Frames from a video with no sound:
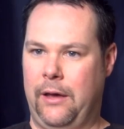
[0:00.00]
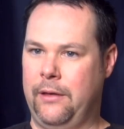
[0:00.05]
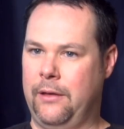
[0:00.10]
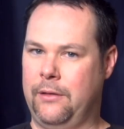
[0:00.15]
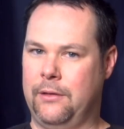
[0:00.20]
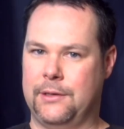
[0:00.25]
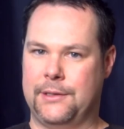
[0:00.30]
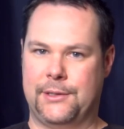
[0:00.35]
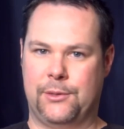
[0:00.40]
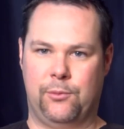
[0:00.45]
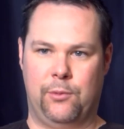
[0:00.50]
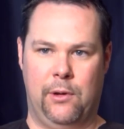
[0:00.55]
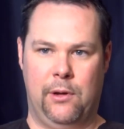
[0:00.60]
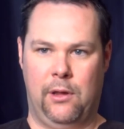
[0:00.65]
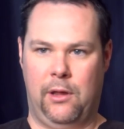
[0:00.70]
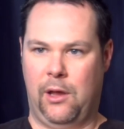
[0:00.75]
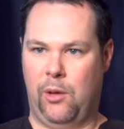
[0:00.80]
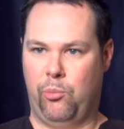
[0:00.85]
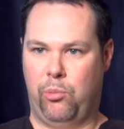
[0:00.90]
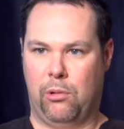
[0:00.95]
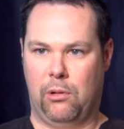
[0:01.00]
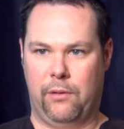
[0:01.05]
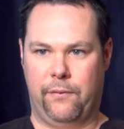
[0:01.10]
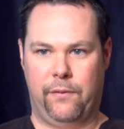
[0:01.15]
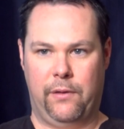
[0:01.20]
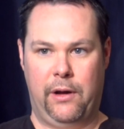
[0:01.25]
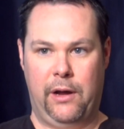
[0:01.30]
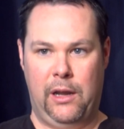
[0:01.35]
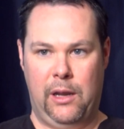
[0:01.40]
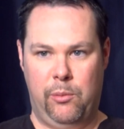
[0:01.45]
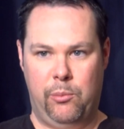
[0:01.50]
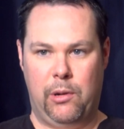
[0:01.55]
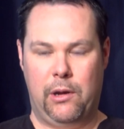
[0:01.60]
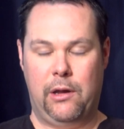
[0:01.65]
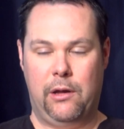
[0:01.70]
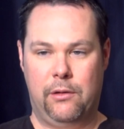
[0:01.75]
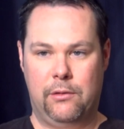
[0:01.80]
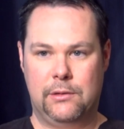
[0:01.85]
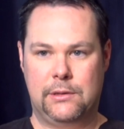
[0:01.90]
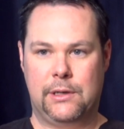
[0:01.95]
I think this is really important for
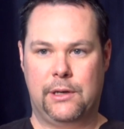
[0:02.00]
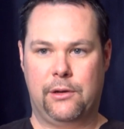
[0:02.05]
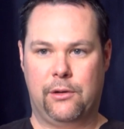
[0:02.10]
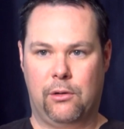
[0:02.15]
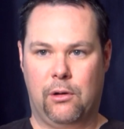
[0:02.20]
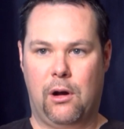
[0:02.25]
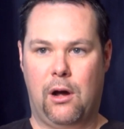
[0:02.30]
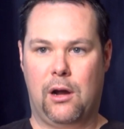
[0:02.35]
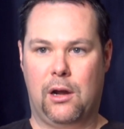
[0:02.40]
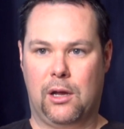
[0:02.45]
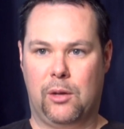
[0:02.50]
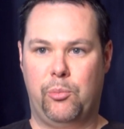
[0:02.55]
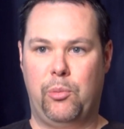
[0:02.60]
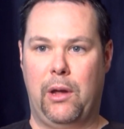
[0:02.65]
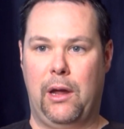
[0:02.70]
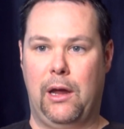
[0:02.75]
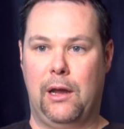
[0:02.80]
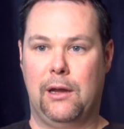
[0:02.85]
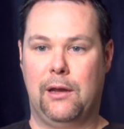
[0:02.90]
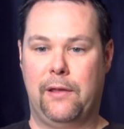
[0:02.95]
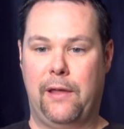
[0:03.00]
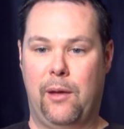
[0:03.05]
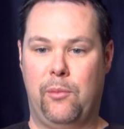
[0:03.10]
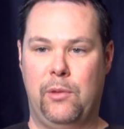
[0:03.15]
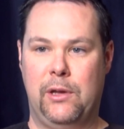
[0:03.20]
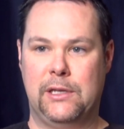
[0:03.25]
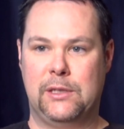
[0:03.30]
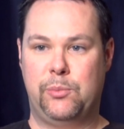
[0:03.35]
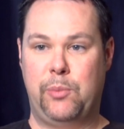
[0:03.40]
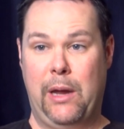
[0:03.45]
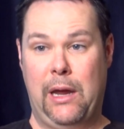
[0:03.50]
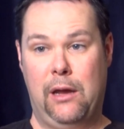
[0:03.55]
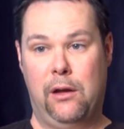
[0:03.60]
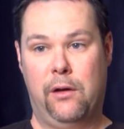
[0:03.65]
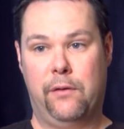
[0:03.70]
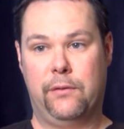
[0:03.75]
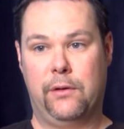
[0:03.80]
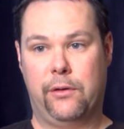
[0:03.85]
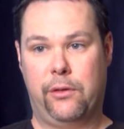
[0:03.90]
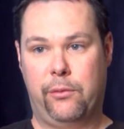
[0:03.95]
anybody who's in chronic pain, and that means pain
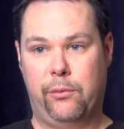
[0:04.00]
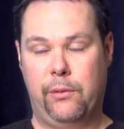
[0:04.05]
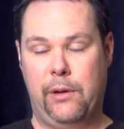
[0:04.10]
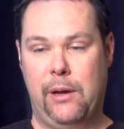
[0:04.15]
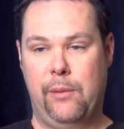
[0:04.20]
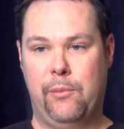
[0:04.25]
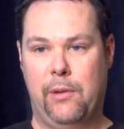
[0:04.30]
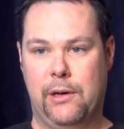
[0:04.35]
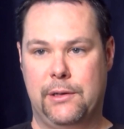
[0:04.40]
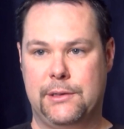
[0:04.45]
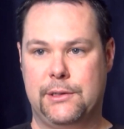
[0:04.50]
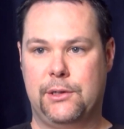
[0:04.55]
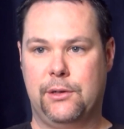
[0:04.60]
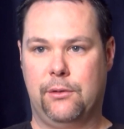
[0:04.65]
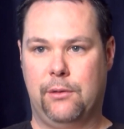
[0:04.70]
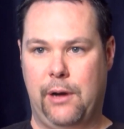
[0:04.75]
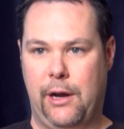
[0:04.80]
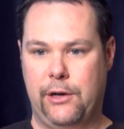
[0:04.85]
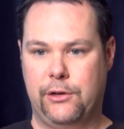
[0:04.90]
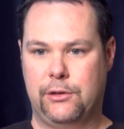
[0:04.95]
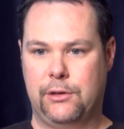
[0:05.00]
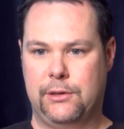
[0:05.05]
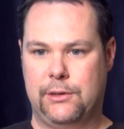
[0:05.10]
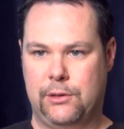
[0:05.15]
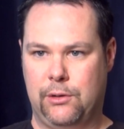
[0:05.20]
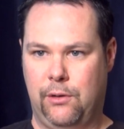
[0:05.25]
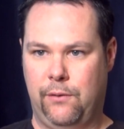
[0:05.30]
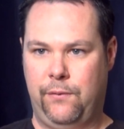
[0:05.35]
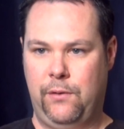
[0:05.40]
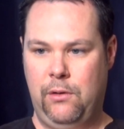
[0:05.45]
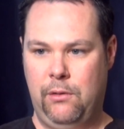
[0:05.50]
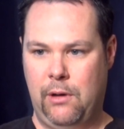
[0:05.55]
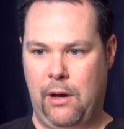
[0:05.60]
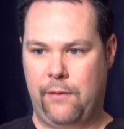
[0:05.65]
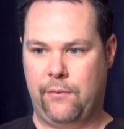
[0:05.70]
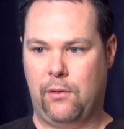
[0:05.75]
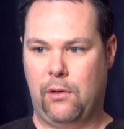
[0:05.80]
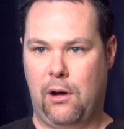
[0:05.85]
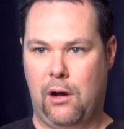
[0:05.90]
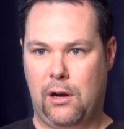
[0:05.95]
over 3 months duration. So if you
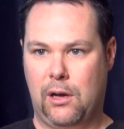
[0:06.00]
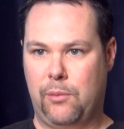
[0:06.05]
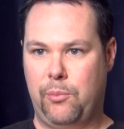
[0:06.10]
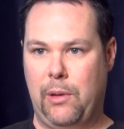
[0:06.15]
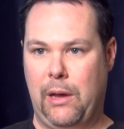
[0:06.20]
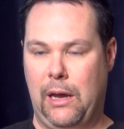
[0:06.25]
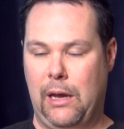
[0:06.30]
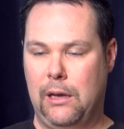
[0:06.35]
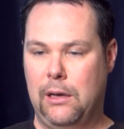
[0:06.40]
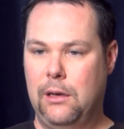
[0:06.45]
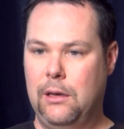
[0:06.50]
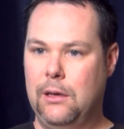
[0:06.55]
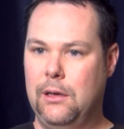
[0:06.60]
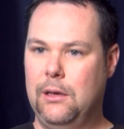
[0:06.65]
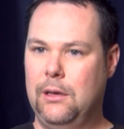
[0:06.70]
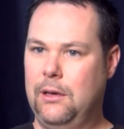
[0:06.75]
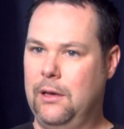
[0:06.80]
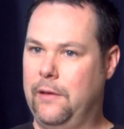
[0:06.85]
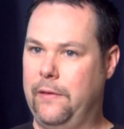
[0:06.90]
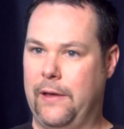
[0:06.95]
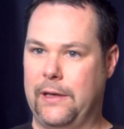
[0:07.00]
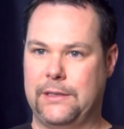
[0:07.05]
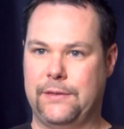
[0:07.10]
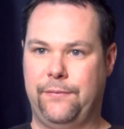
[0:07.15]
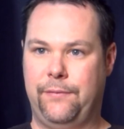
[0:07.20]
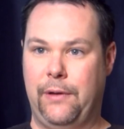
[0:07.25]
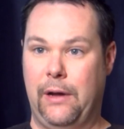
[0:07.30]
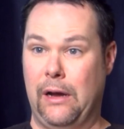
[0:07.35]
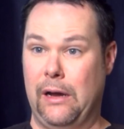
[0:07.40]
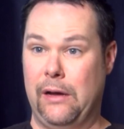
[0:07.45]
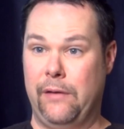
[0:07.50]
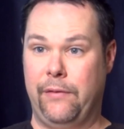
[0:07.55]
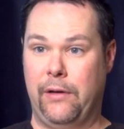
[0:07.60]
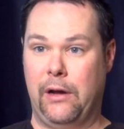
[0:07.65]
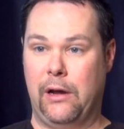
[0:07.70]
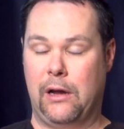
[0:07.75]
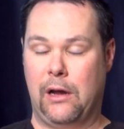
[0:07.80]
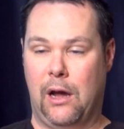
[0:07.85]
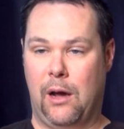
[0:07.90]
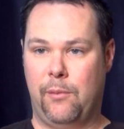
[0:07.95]
have chronic pain, and that's very,
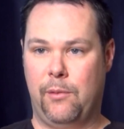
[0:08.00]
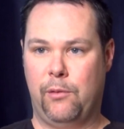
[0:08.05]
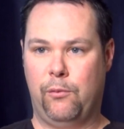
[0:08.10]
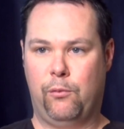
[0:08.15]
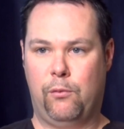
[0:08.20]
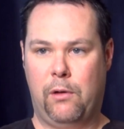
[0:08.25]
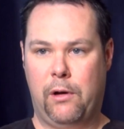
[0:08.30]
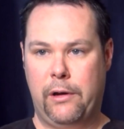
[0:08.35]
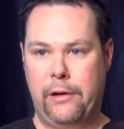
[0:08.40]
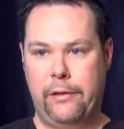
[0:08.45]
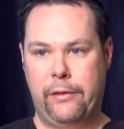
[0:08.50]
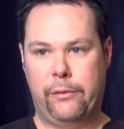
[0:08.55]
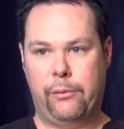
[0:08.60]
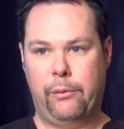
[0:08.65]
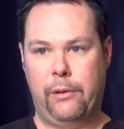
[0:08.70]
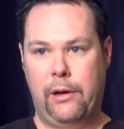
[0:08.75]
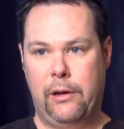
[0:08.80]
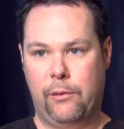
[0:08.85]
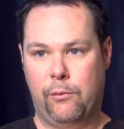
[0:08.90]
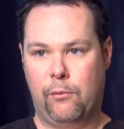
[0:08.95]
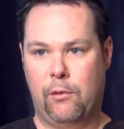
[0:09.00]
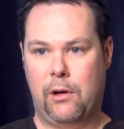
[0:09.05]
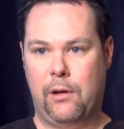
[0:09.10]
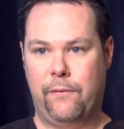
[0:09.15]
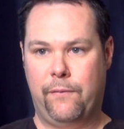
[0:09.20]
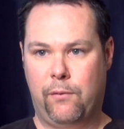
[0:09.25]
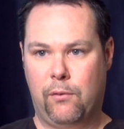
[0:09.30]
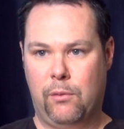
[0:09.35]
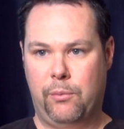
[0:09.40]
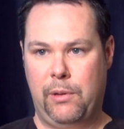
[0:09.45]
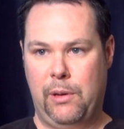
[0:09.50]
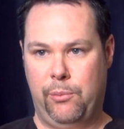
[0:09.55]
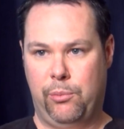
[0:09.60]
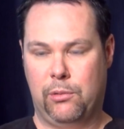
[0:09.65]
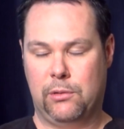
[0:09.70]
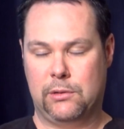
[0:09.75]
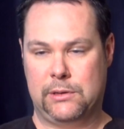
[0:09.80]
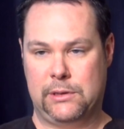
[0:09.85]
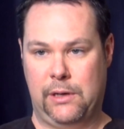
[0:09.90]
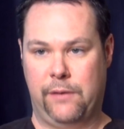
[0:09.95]
very common, 1 in 3 to 1 in 4
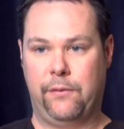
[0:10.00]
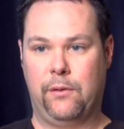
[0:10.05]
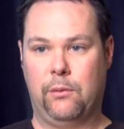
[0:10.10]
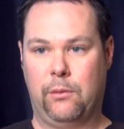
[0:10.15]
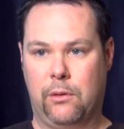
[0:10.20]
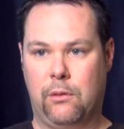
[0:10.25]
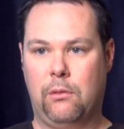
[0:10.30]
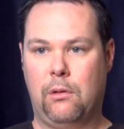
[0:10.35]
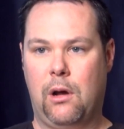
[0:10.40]
people suffer with